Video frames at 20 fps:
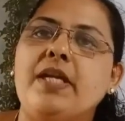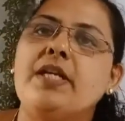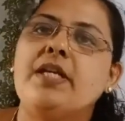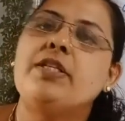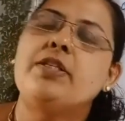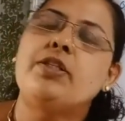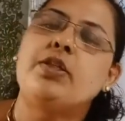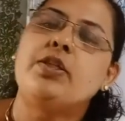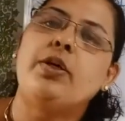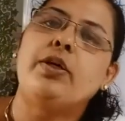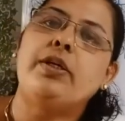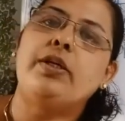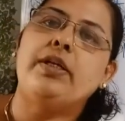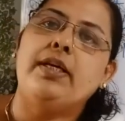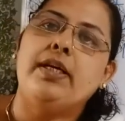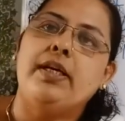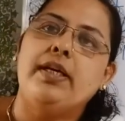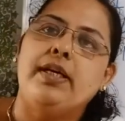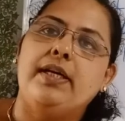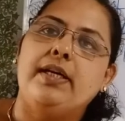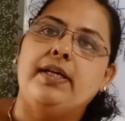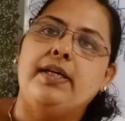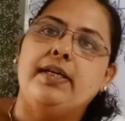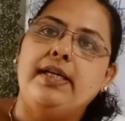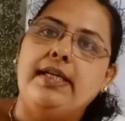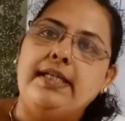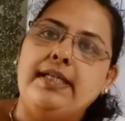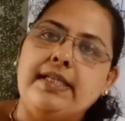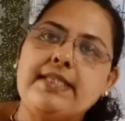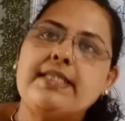So
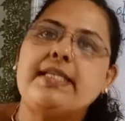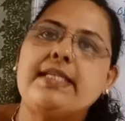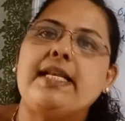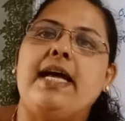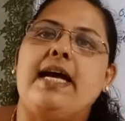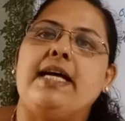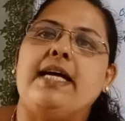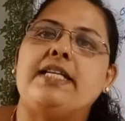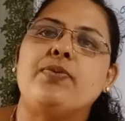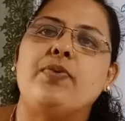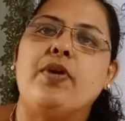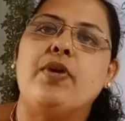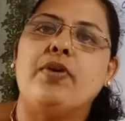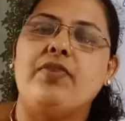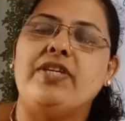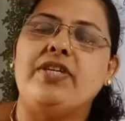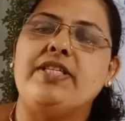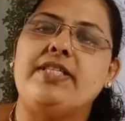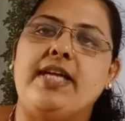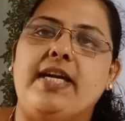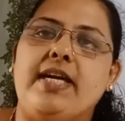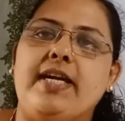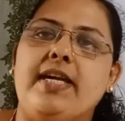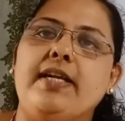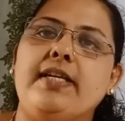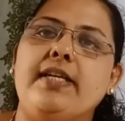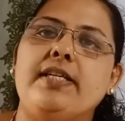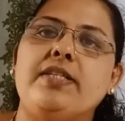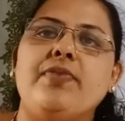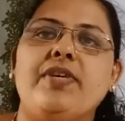in this class what we
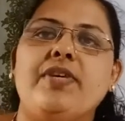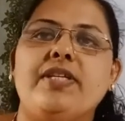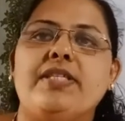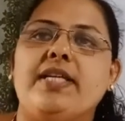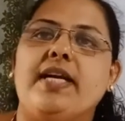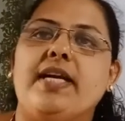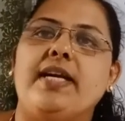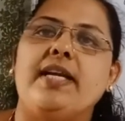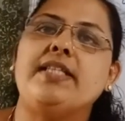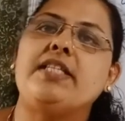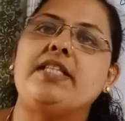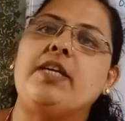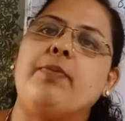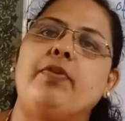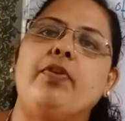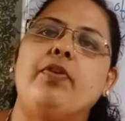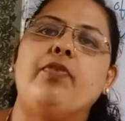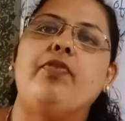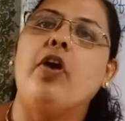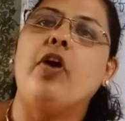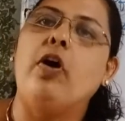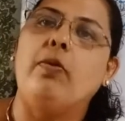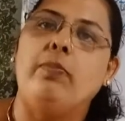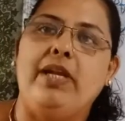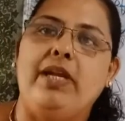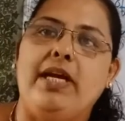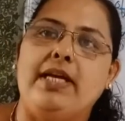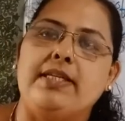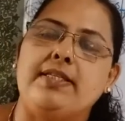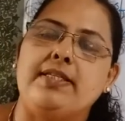studied is, we studied some of the
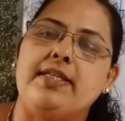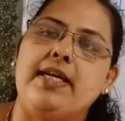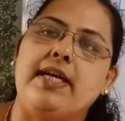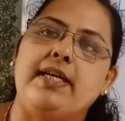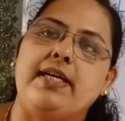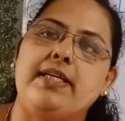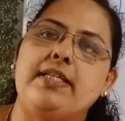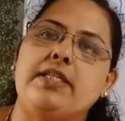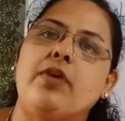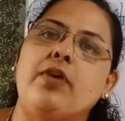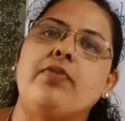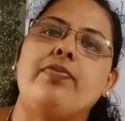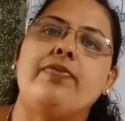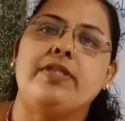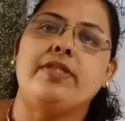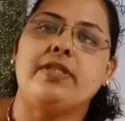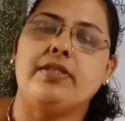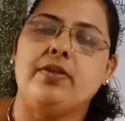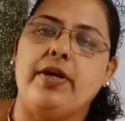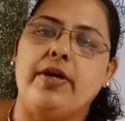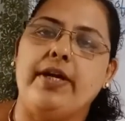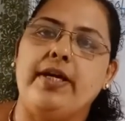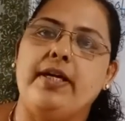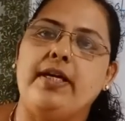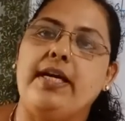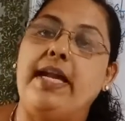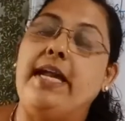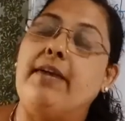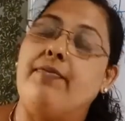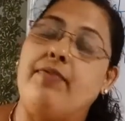formulas, that is of square,
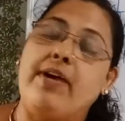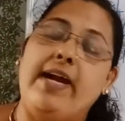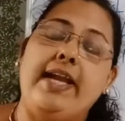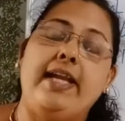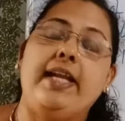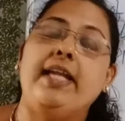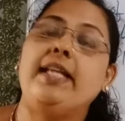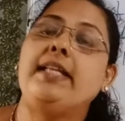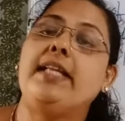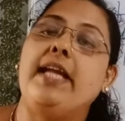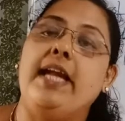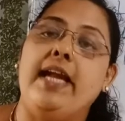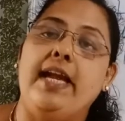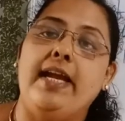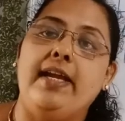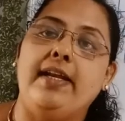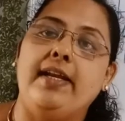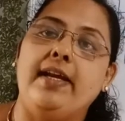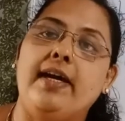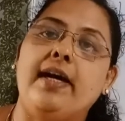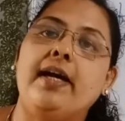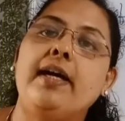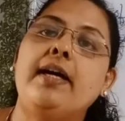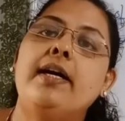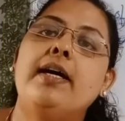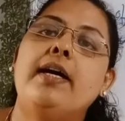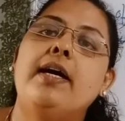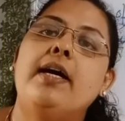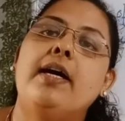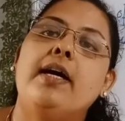finding the area
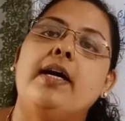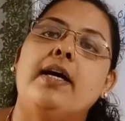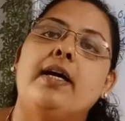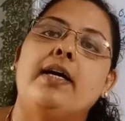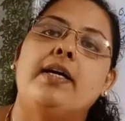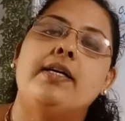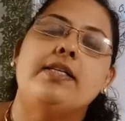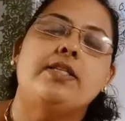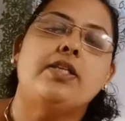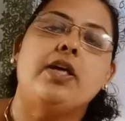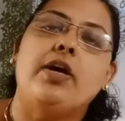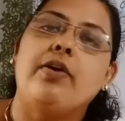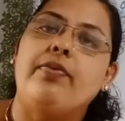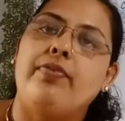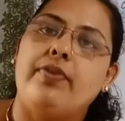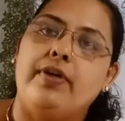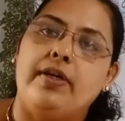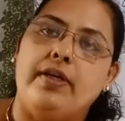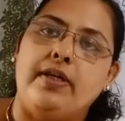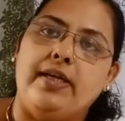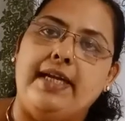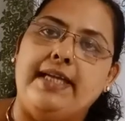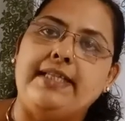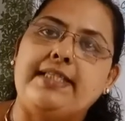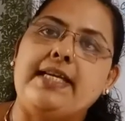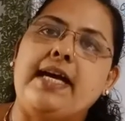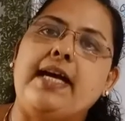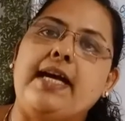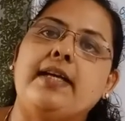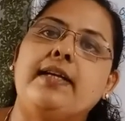of
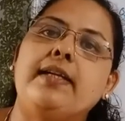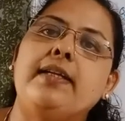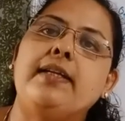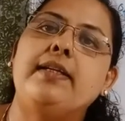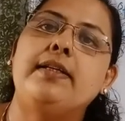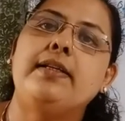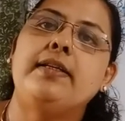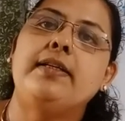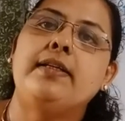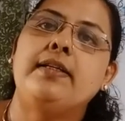rectangle,